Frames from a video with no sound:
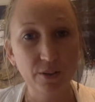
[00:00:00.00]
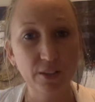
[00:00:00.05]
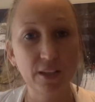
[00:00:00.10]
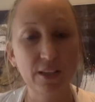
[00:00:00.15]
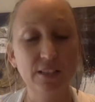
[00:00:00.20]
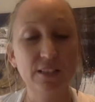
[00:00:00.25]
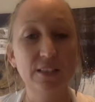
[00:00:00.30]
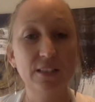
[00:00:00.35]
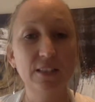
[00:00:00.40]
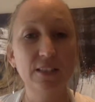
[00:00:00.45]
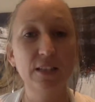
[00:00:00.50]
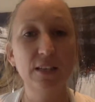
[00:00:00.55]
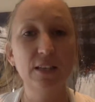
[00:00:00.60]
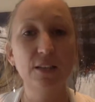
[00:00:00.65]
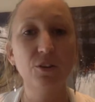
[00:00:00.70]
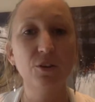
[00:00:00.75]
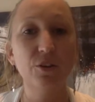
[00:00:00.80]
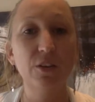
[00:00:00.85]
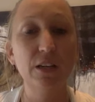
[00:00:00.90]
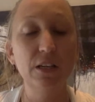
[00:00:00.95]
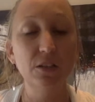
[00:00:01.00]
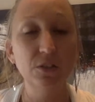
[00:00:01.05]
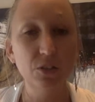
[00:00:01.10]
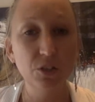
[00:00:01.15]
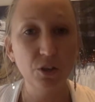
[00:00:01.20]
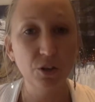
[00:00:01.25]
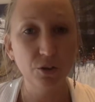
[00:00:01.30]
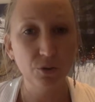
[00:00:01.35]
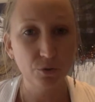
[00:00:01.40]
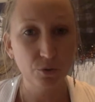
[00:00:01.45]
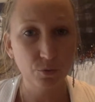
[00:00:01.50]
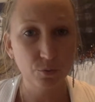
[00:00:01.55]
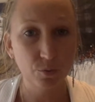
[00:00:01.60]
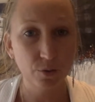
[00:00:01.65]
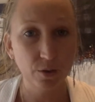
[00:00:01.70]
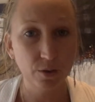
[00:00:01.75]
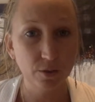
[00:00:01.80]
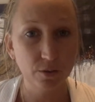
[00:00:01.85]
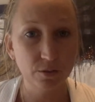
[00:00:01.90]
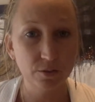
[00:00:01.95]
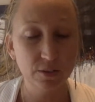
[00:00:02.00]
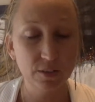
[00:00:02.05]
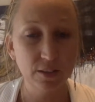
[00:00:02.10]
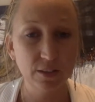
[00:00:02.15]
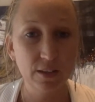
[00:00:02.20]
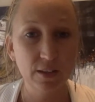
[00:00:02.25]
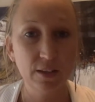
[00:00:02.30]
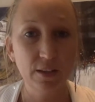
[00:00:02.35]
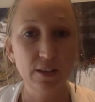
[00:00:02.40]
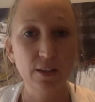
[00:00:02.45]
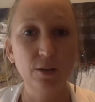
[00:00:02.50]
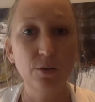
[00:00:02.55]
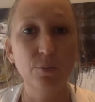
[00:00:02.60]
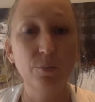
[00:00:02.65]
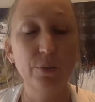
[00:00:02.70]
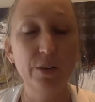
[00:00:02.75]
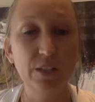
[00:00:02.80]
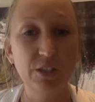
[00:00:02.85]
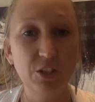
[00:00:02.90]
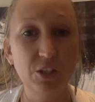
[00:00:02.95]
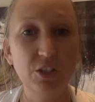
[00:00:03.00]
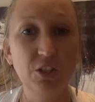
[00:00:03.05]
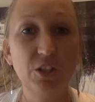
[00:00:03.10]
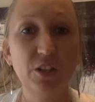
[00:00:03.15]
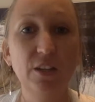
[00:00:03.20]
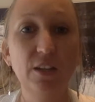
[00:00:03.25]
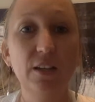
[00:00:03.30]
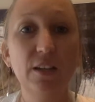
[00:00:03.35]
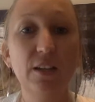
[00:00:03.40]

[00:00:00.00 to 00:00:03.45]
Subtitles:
I can see your internal world, which